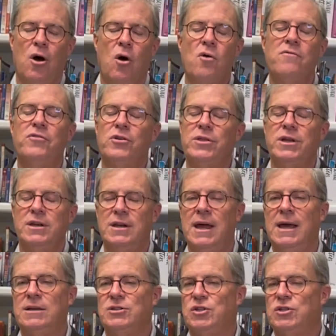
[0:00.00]
over the
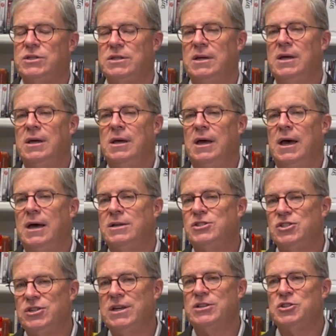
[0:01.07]
next
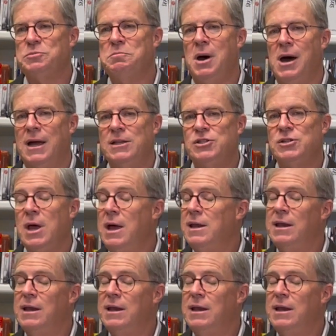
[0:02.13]
6 months.